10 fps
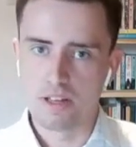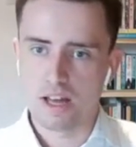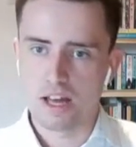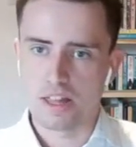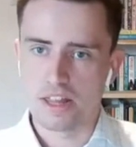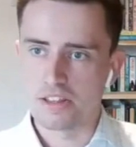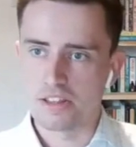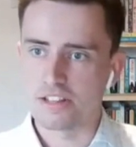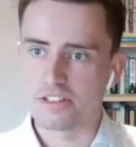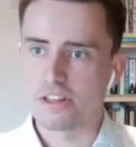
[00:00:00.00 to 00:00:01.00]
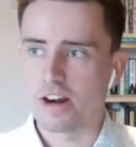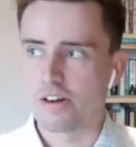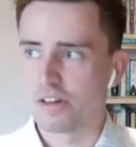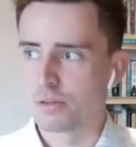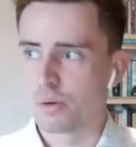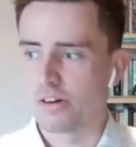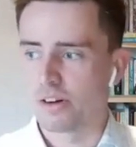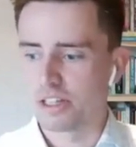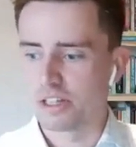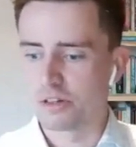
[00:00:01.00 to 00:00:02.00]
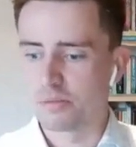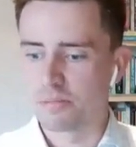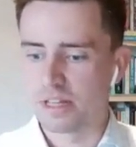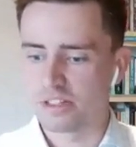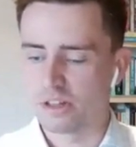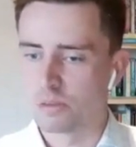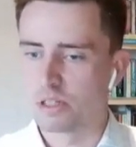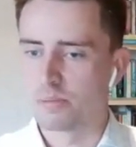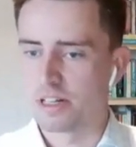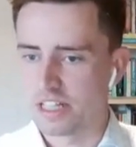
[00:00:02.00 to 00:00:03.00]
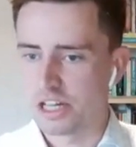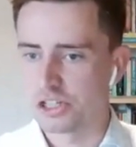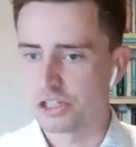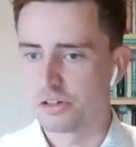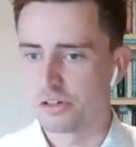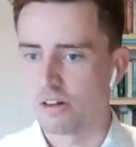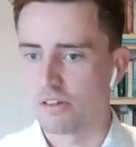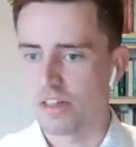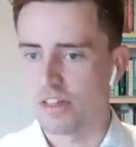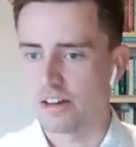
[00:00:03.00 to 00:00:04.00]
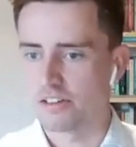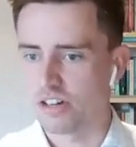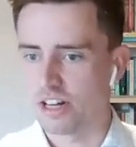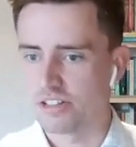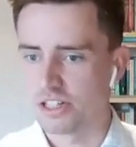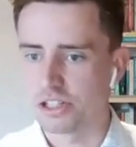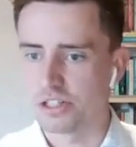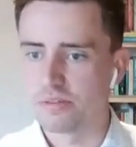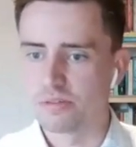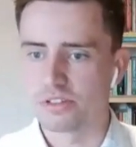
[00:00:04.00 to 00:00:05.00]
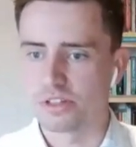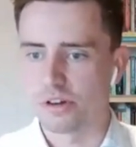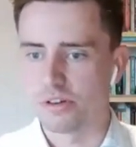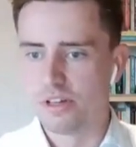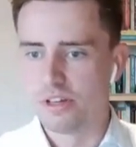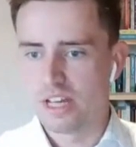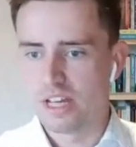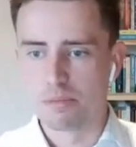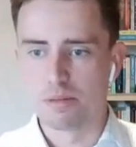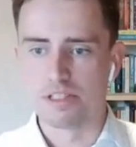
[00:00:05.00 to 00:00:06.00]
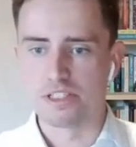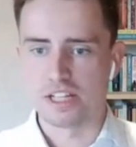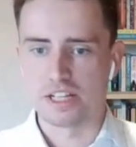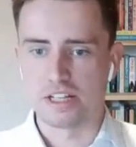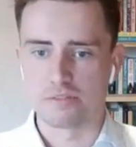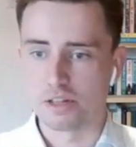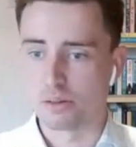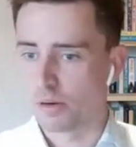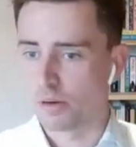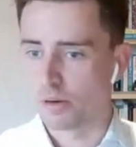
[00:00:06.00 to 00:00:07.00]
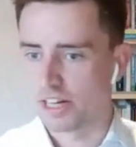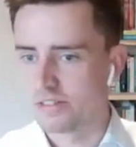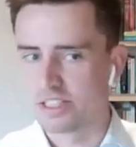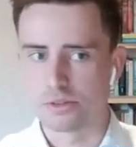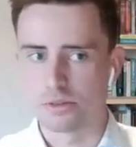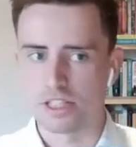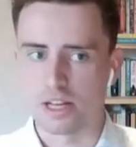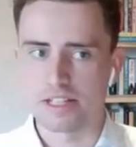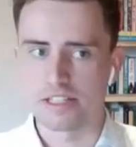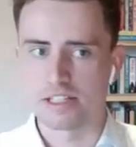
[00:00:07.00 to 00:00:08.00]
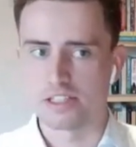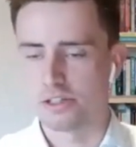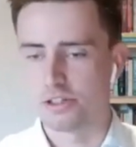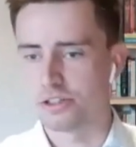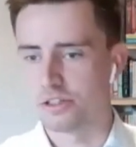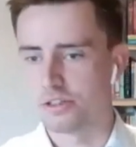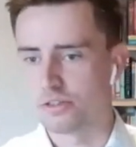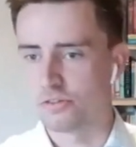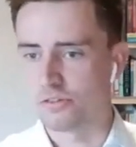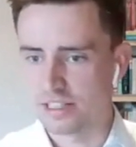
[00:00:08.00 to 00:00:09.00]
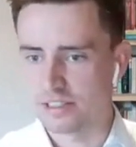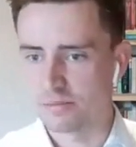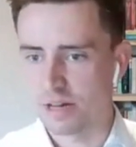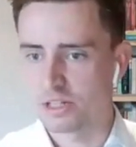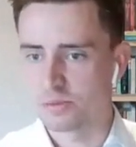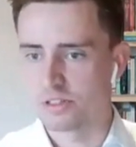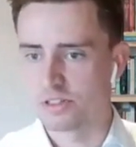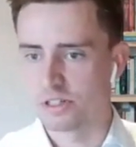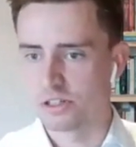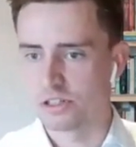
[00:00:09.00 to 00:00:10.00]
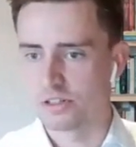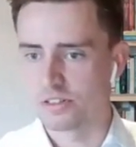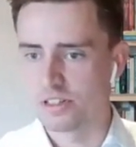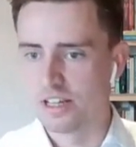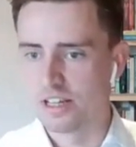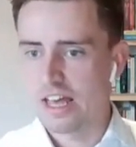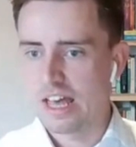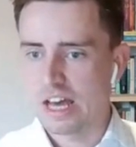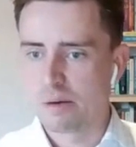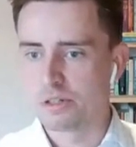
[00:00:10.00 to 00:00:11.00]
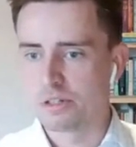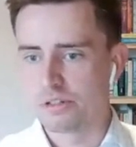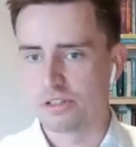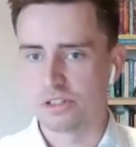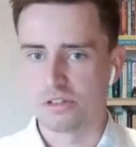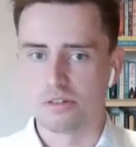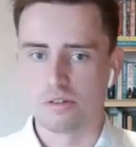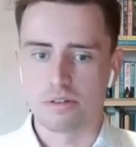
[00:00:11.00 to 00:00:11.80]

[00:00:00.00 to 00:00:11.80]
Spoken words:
And then there's other areas where I think it's optimization rather than transition. So implementing vehicle connectivity or telematic solutions or fleet management solutions help you to